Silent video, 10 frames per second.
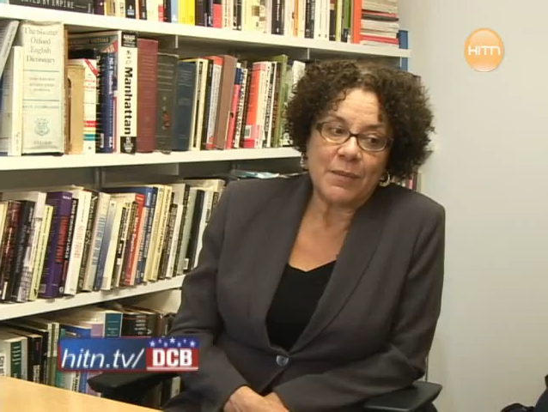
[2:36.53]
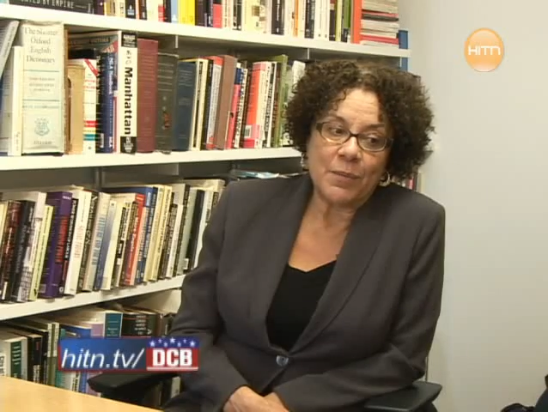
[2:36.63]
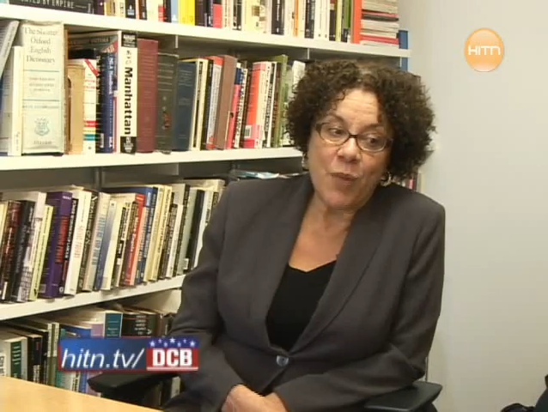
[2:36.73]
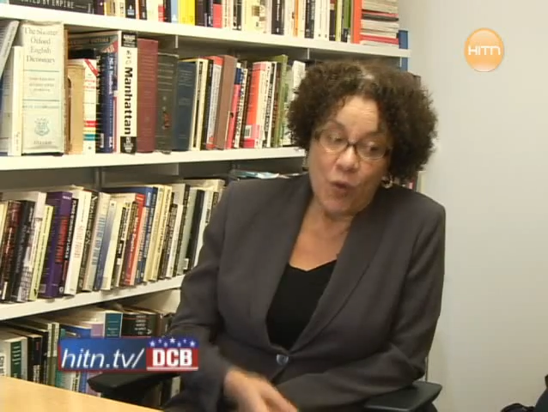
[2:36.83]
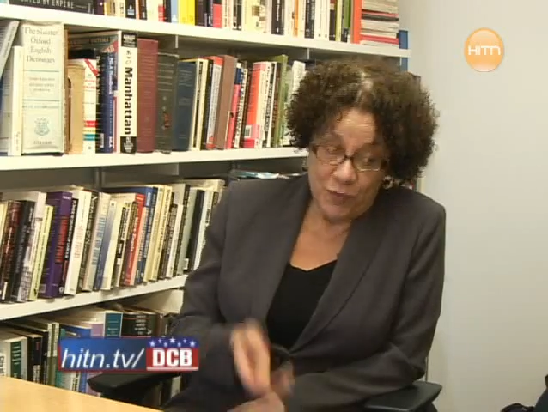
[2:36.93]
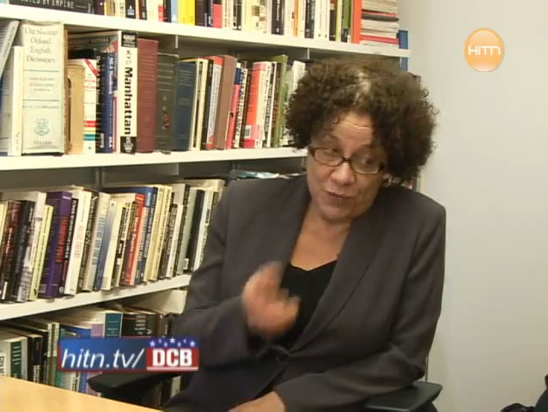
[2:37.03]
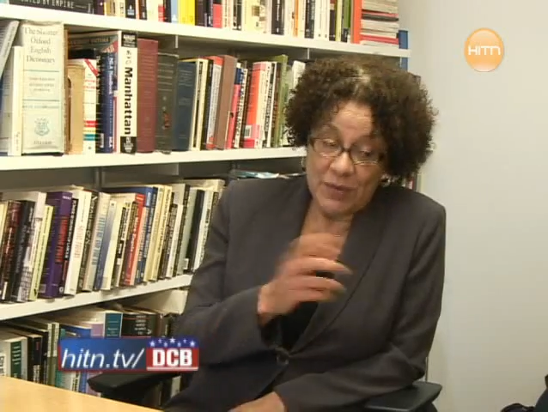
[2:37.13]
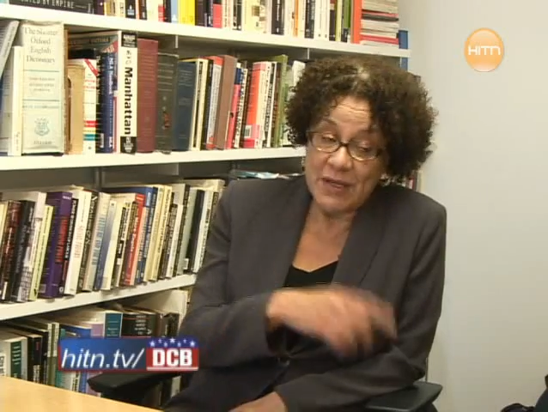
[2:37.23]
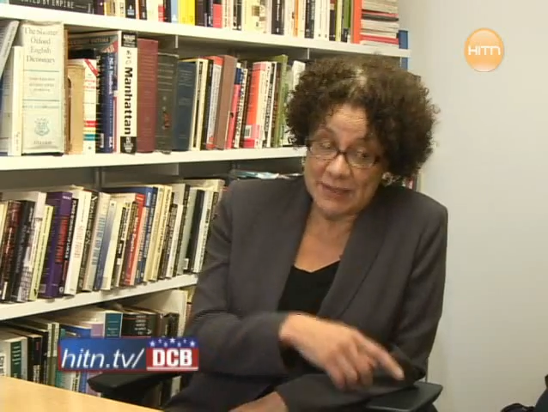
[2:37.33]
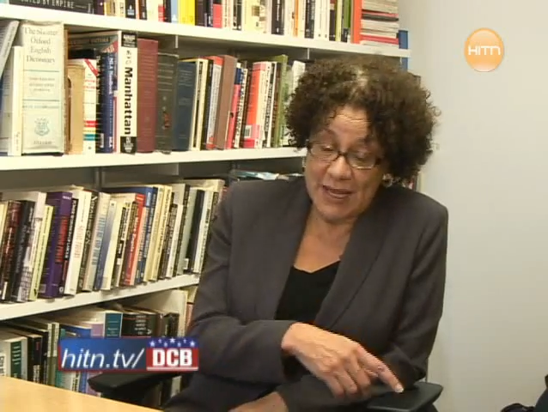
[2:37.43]
both
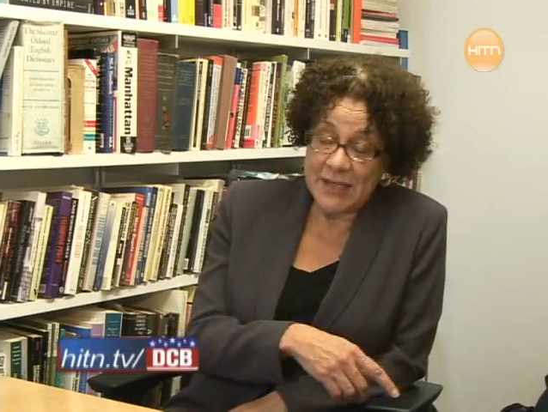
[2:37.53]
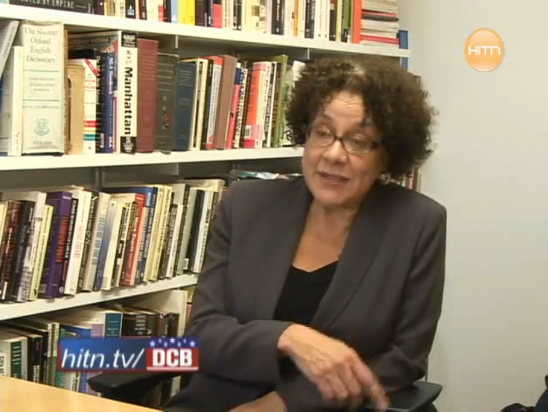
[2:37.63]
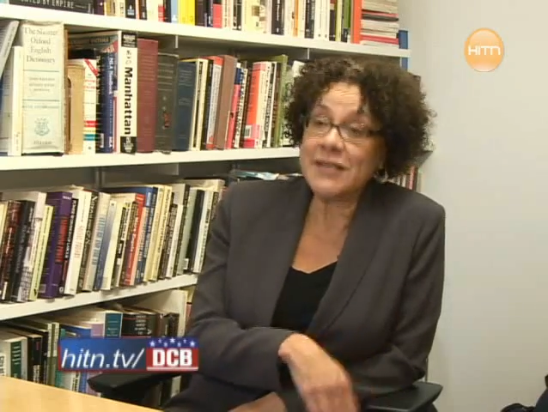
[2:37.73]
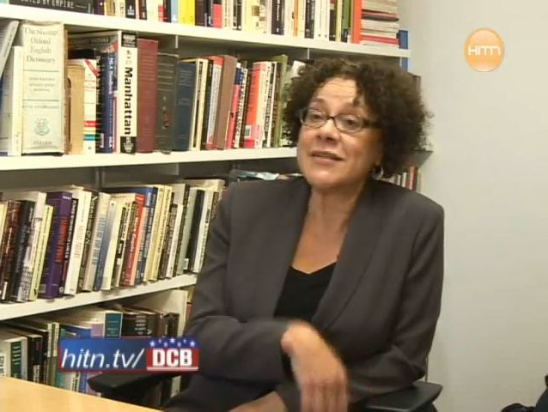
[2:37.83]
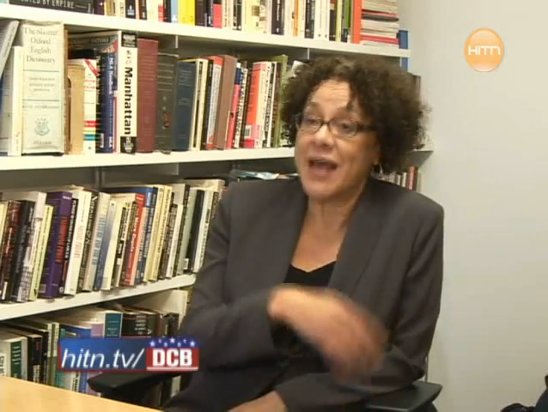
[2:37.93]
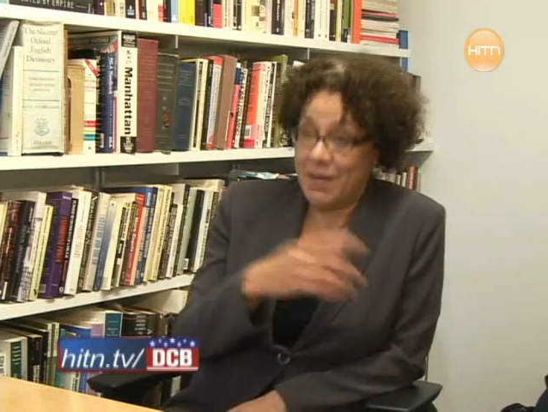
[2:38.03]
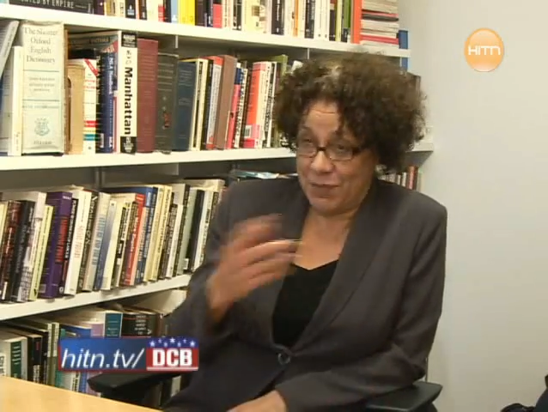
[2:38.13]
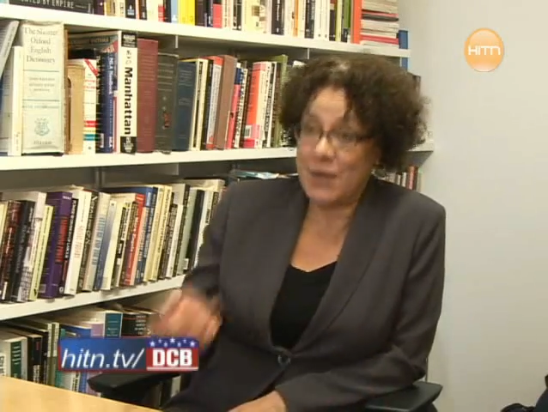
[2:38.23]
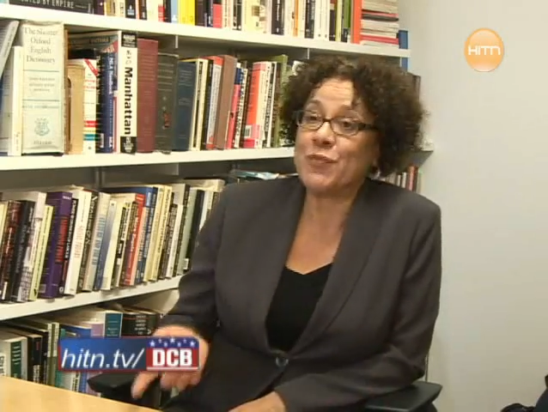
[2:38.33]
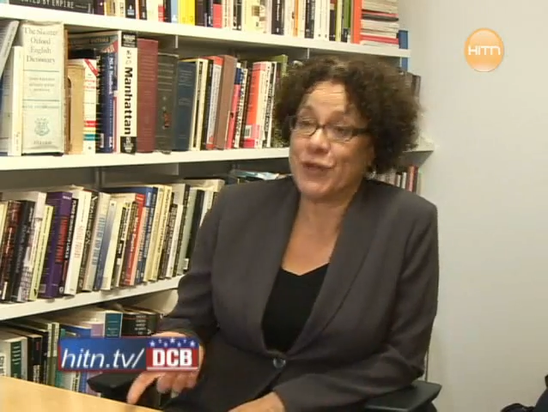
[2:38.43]
the census and
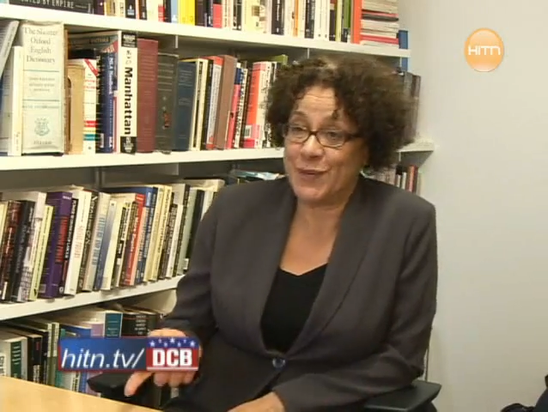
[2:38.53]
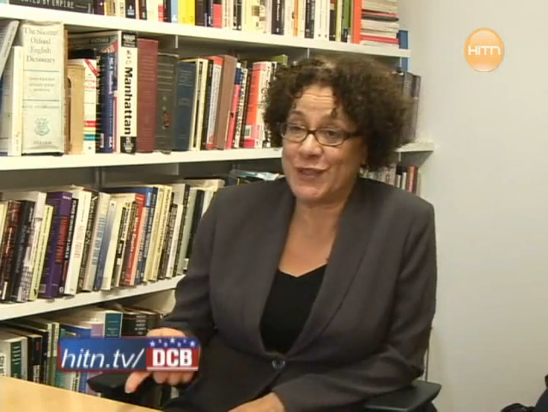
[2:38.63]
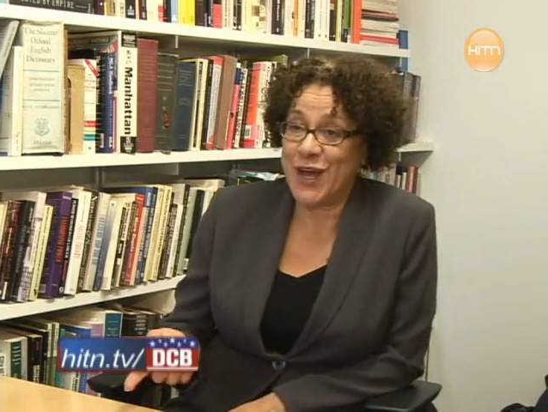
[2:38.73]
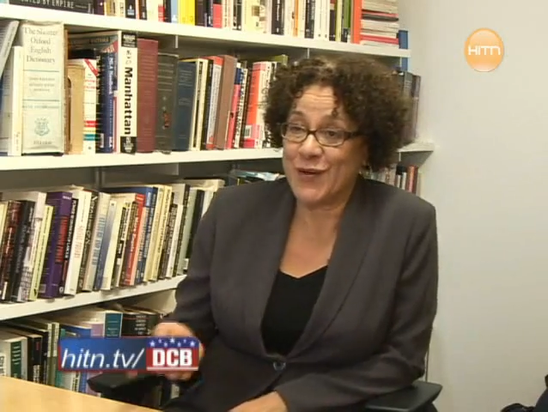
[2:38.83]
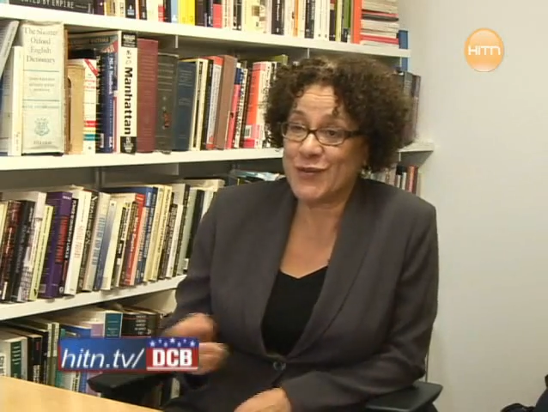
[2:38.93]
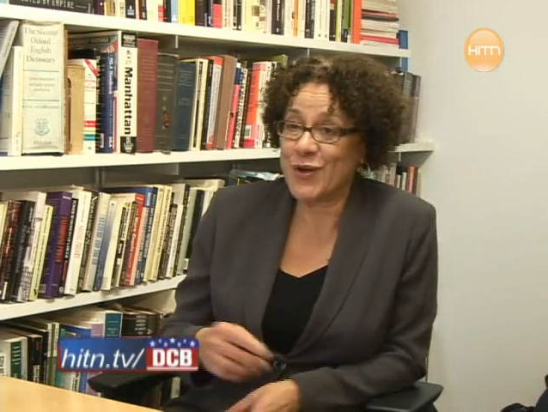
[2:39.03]
people themselves.